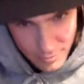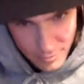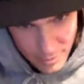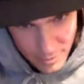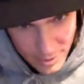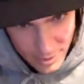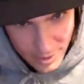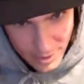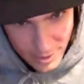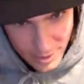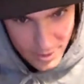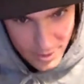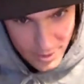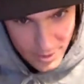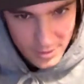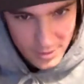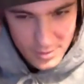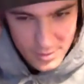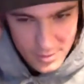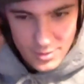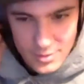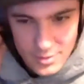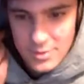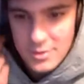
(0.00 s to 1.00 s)
Rad.
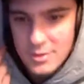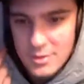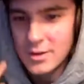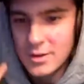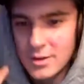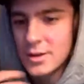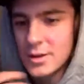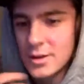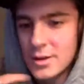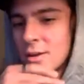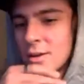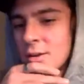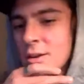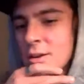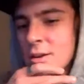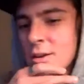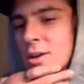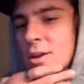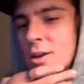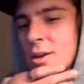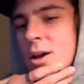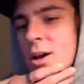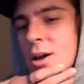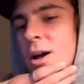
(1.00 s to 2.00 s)
Sick.
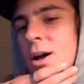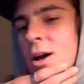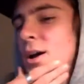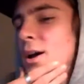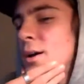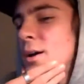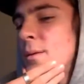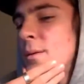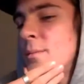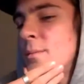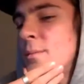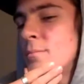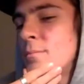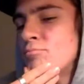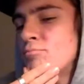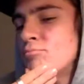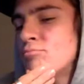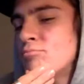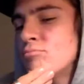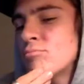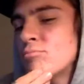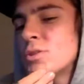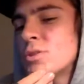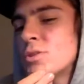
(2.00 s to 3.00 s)

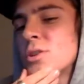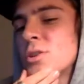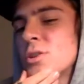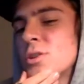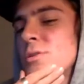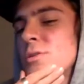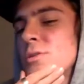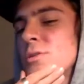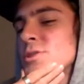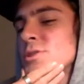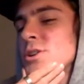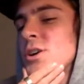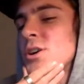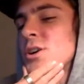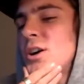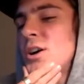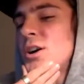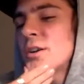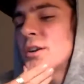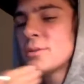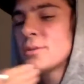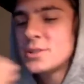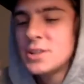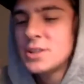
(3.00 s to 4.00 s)
So it was
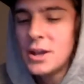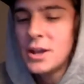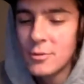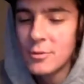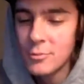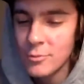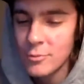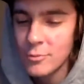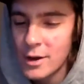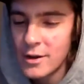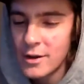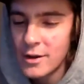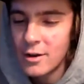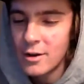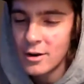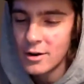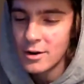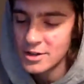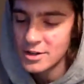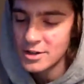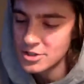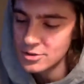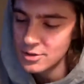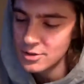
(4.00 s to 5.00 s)
titled Radar.
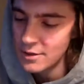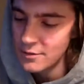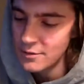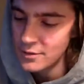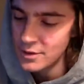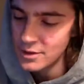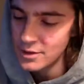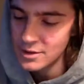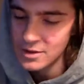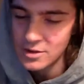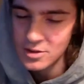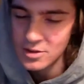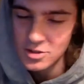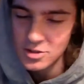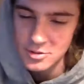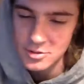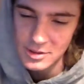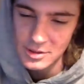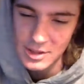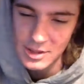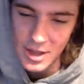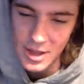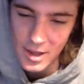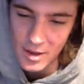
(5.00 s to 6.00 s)
Did you have anything to do with
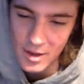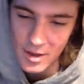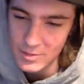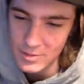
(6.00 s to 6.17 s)
that, or was